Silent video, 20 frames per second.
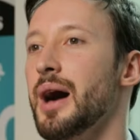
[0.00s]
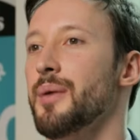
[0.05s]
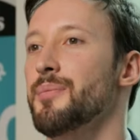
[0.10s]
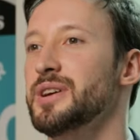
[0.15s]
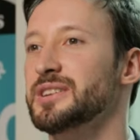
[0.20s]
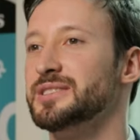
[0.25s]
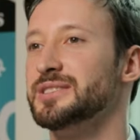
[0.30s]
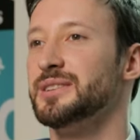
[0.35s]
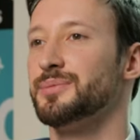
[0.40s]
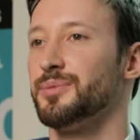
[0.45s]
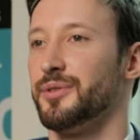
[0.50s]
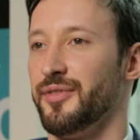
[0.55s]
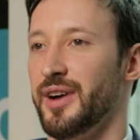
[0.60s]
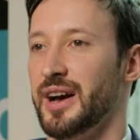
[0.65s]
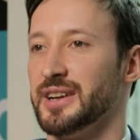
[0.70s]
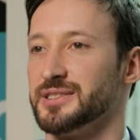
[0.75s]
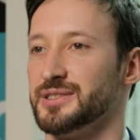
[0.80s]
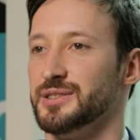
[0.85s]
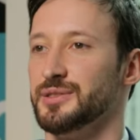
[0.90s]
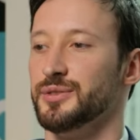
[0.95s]
admissions
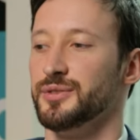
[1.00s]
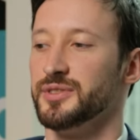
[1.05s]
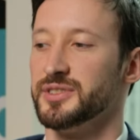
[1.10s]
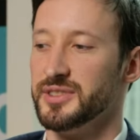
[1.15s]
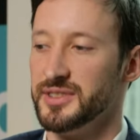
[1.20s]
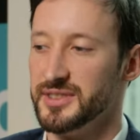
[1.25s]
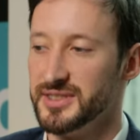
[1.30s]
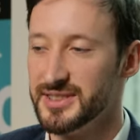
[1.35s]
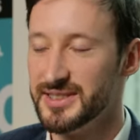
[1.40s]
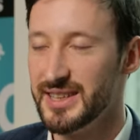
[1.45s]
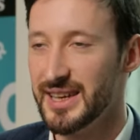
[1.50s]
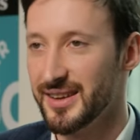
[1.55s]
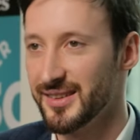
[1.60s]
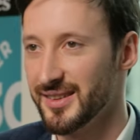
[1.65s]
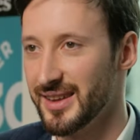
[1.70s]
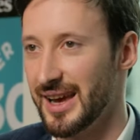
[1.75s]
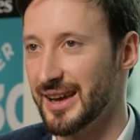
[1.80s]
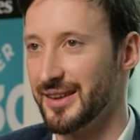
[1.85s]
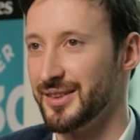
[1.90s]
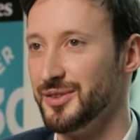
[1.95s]
professionals to
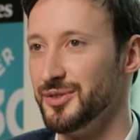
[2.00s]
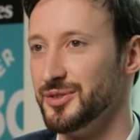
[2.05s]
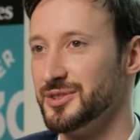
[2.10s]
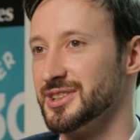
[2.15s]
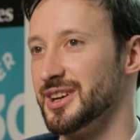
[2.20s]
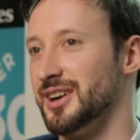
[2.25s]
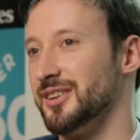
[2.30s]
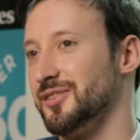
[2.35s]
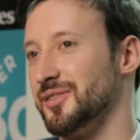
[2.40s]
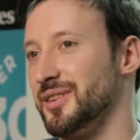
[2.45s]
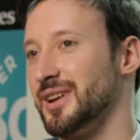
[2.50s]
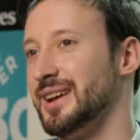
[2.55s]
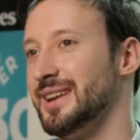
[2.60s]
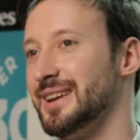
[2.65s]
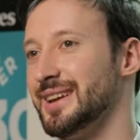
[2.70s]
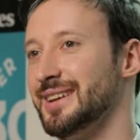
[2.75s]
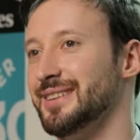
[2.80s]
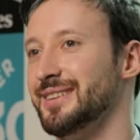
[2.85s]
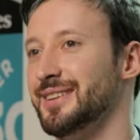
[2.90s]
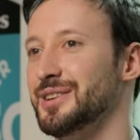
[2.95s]
6x your chance of
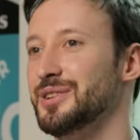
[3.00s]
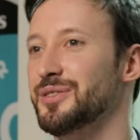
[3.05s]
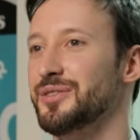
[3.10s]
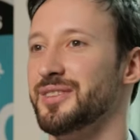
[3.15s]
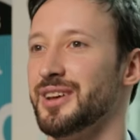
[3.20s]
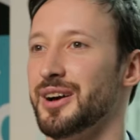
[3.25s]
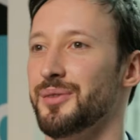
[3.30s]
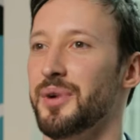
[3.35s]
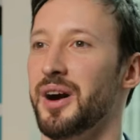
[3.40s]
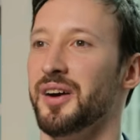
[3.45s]
getting into UCL